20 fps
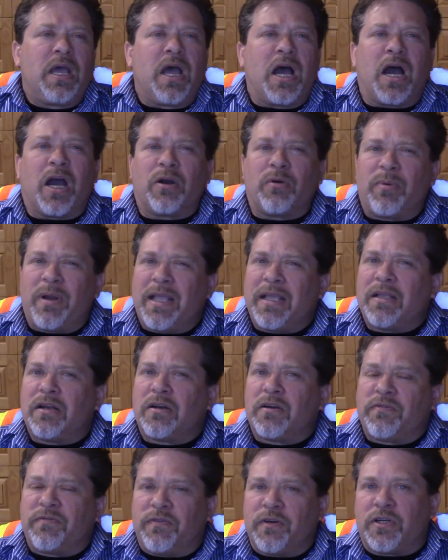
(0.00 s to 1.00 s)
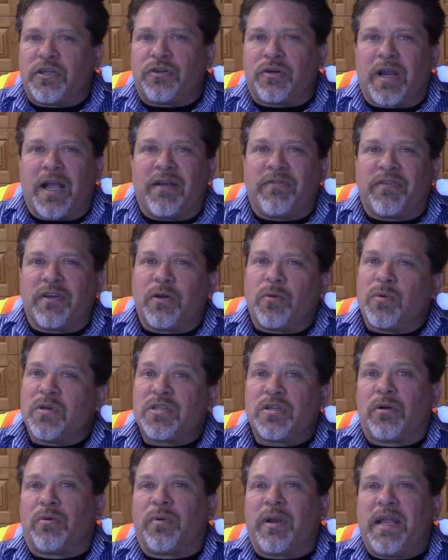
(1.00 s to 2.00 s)
Our regular foot traffic
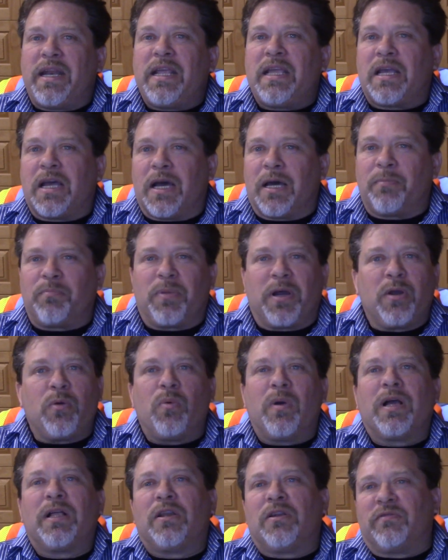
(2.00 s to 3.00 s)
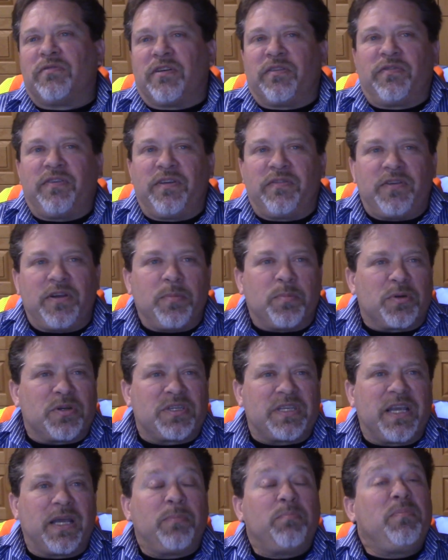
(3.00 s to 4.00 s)
was already cut by well over
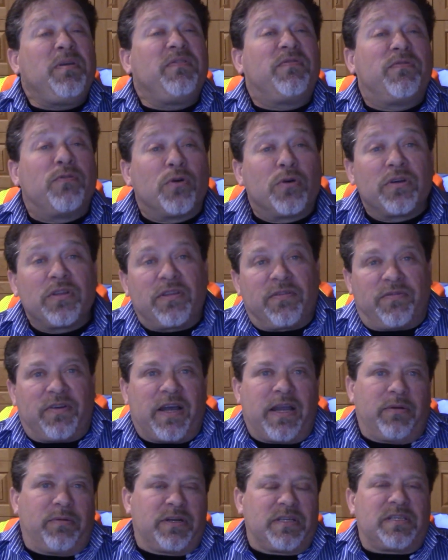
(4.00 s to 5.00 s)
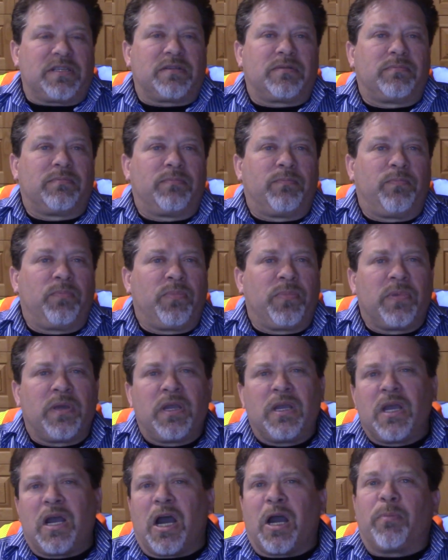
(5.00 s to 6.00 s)
50% before the virus.
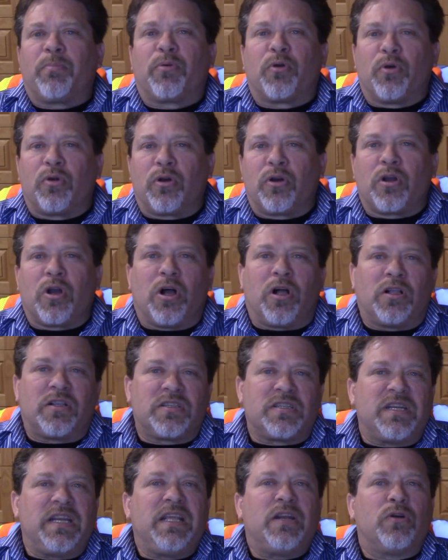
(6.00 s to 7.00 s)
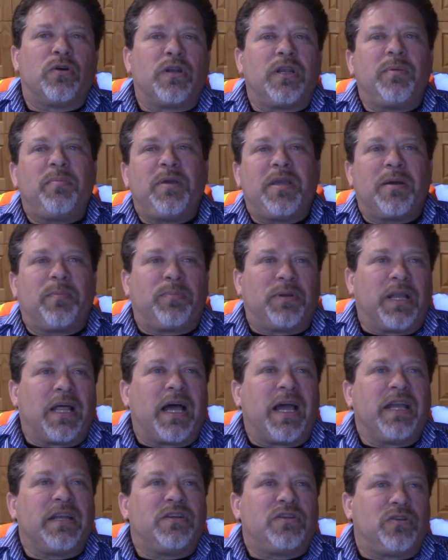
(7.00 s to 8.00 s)
Our protocols need only be
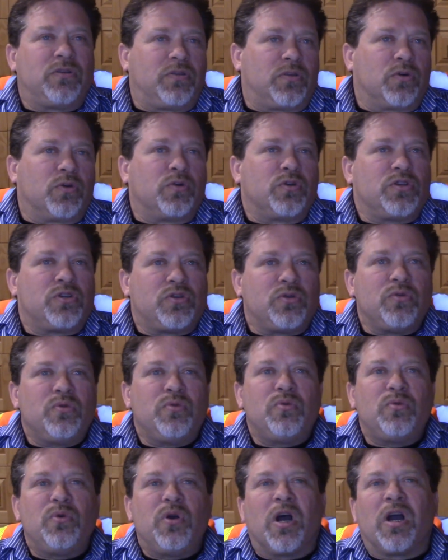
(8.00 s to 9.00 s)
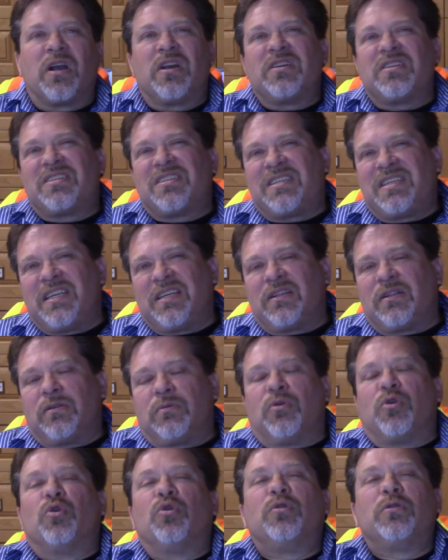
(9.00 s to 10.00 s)
applied to those who are
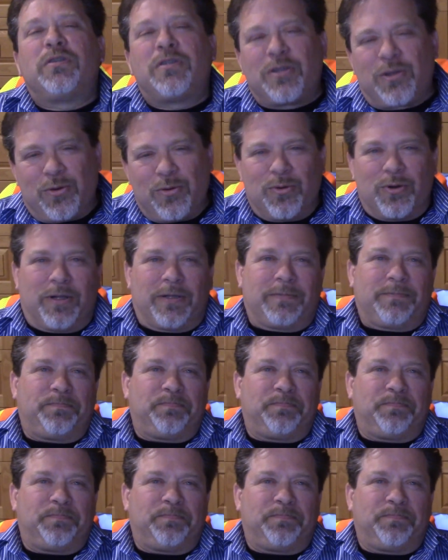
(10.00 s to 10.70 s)
still old school.